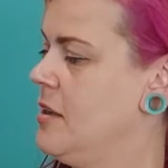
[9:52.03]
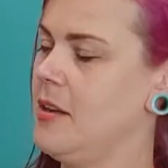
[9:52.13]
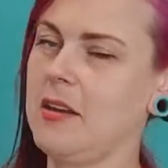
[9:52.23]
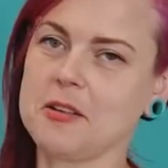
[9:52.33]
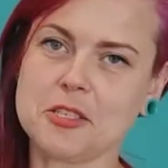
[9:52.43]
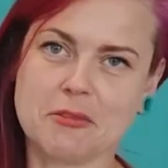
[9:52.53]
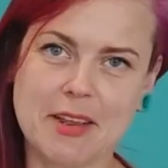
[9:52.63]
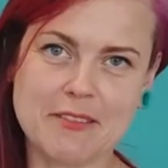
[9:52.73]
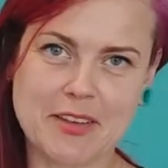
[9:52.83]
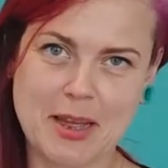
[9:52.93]

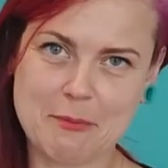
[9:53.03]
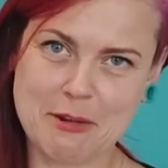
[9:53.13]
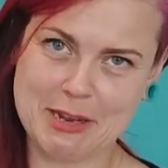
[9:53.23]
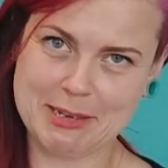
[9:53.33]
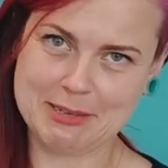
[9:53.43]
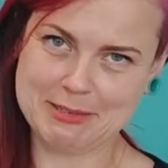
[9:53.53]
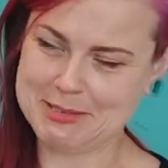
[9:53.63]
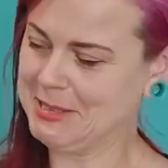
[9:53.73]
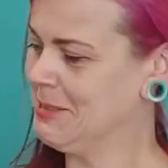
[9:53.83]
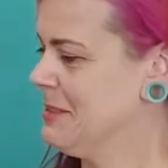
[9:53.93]
luxury of camera
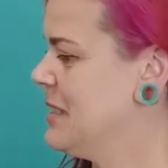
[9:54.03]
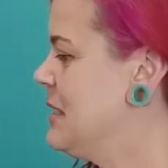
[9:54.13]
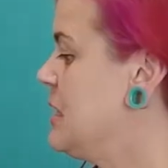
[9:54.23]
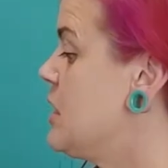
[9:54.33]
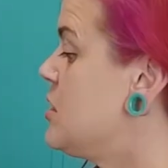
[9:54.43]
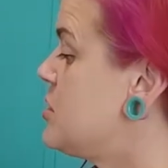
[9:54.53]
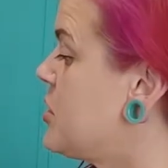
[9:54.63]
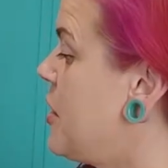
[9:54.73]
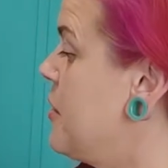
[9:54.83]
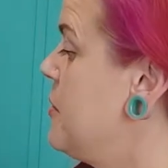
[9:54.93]
angles.
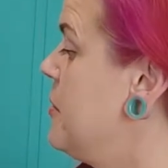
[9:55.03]
So,